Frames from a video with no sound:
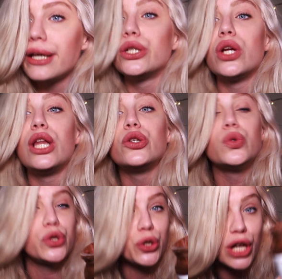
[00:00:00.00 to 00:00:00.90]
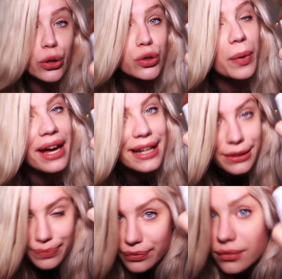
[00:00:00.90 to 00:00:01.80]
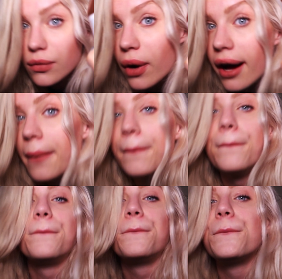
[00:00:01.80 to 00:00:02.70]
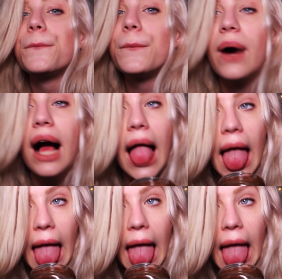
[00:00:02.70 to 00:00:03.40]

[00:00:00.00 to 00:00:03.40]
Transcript: I lose weight? What? What?